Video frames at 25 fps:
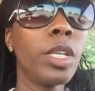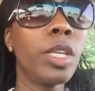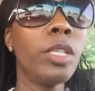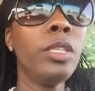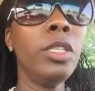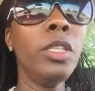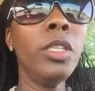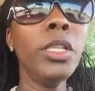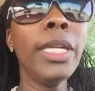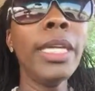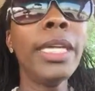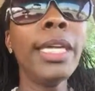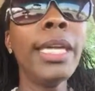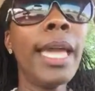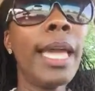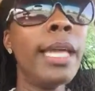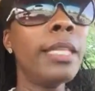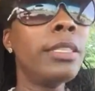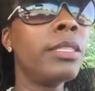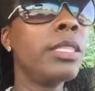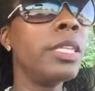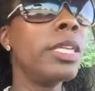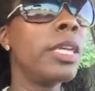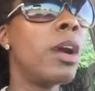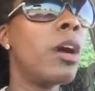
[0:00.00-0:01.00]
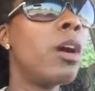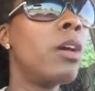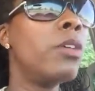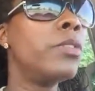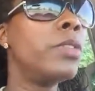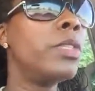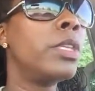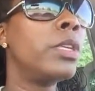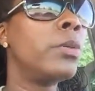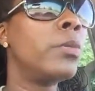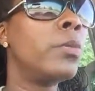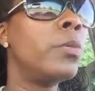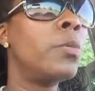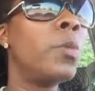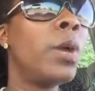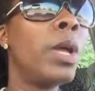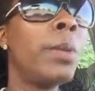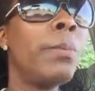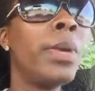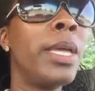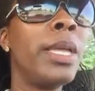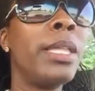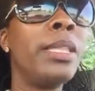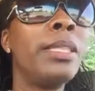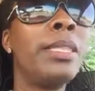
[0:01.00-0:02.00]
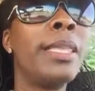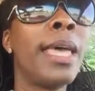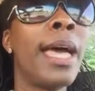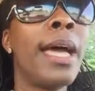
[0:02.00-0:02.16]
looking at the the women